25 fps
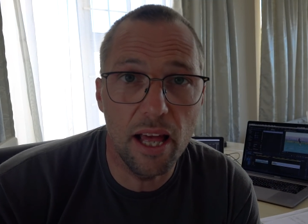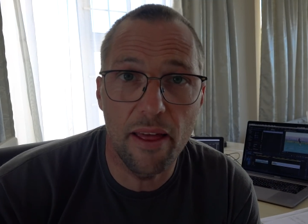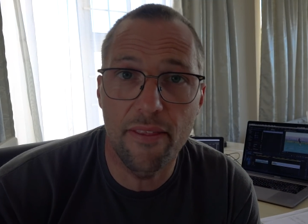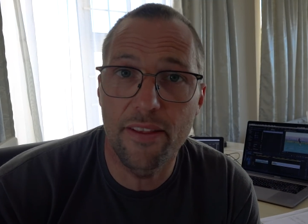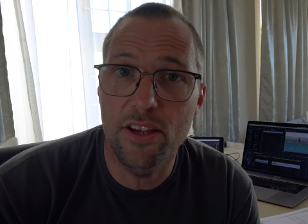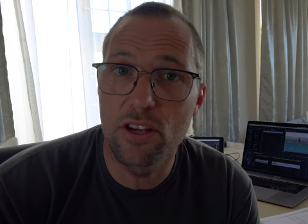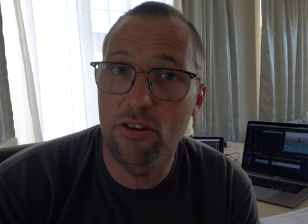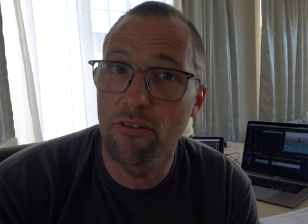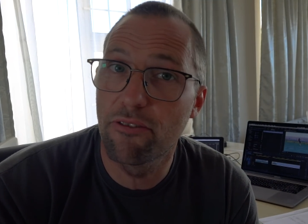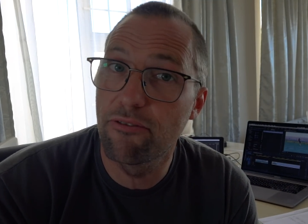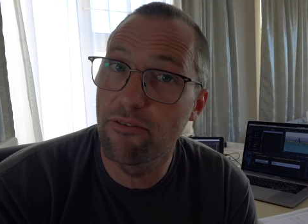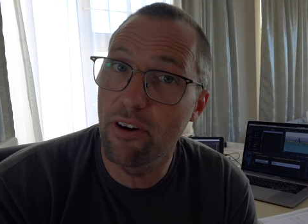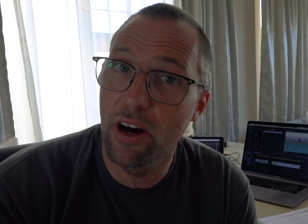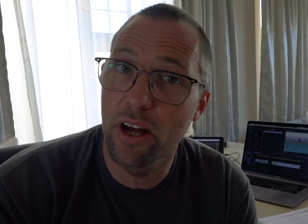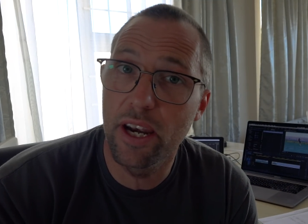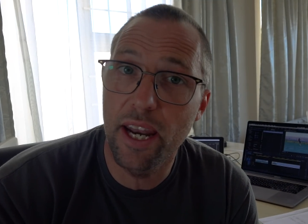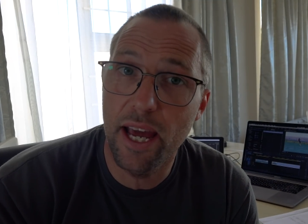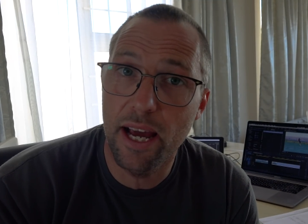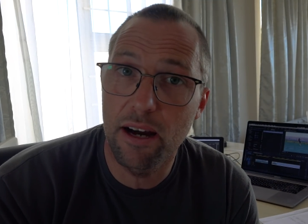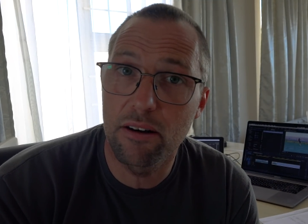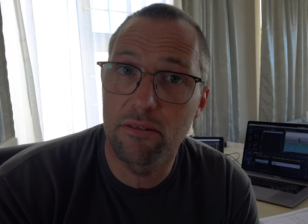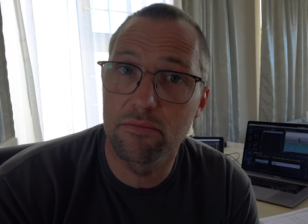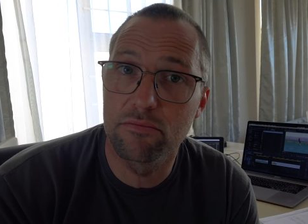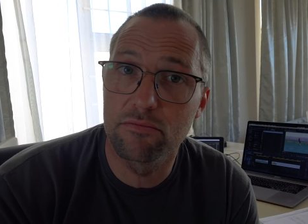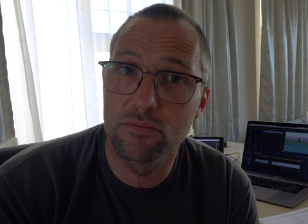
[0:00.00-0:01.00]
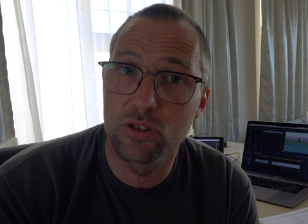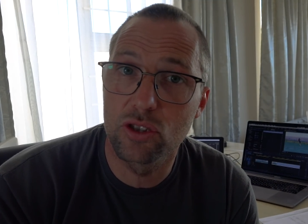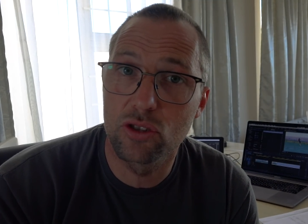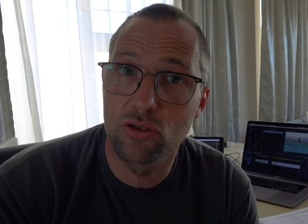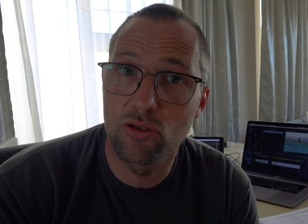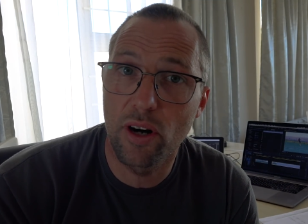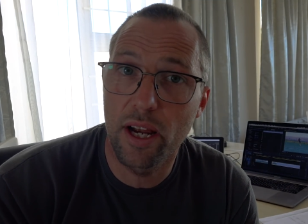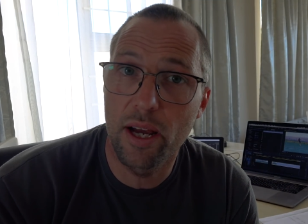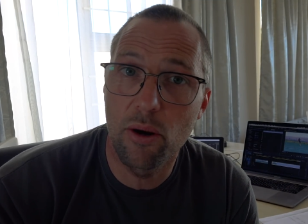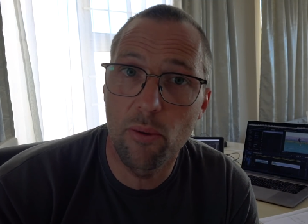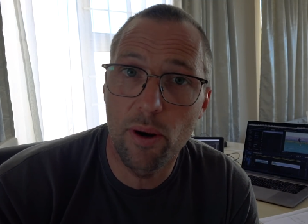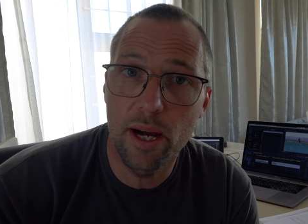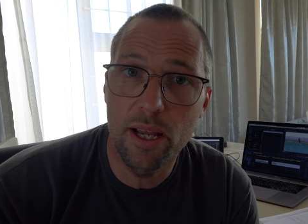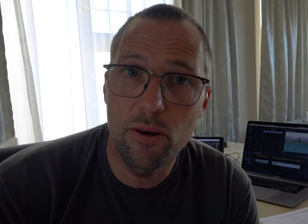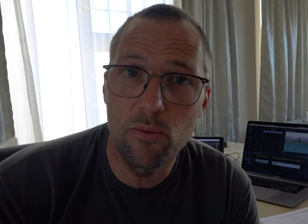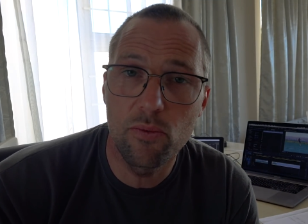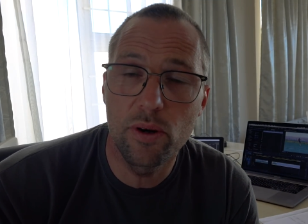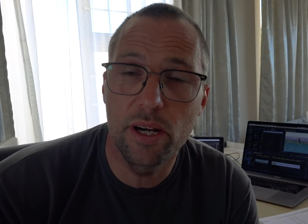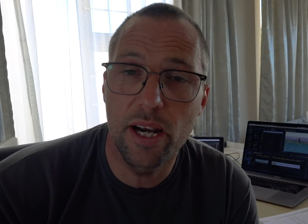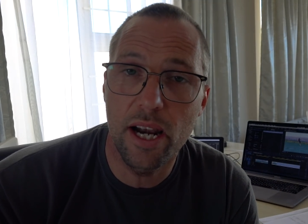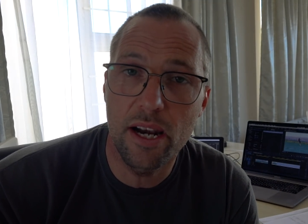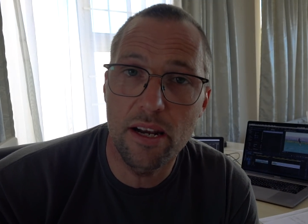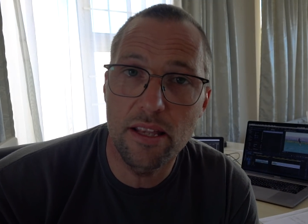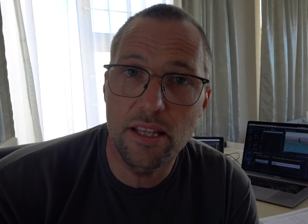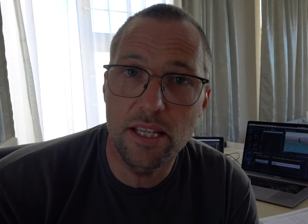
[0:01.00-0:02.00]
and then you'll find out straight away
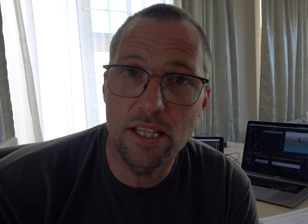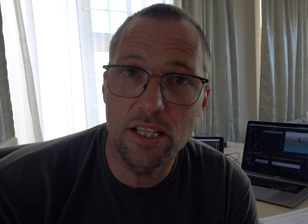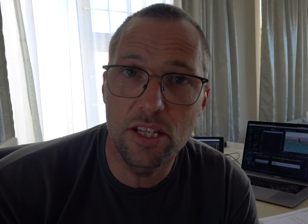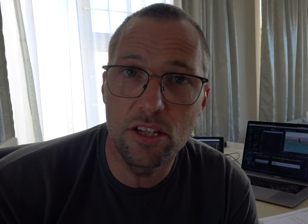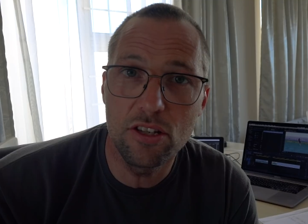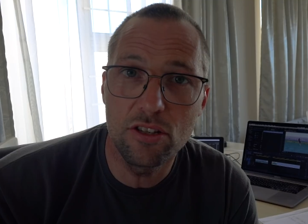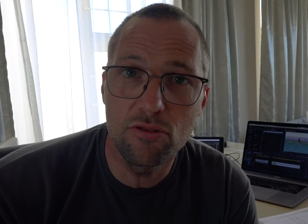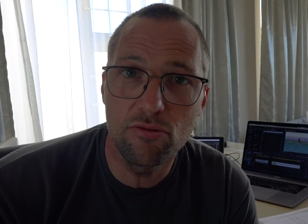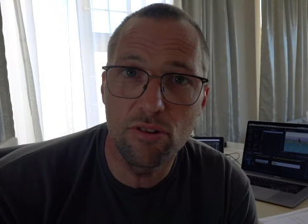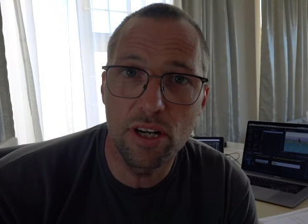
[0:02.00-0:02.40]
when anything new is